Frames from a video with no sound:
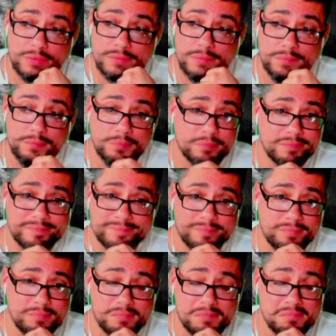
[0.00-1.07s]

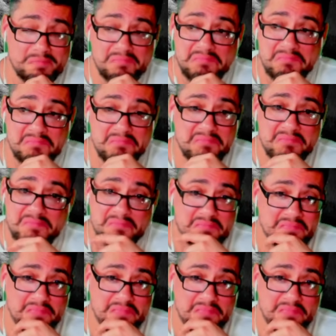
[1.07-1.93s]
(no one is talking)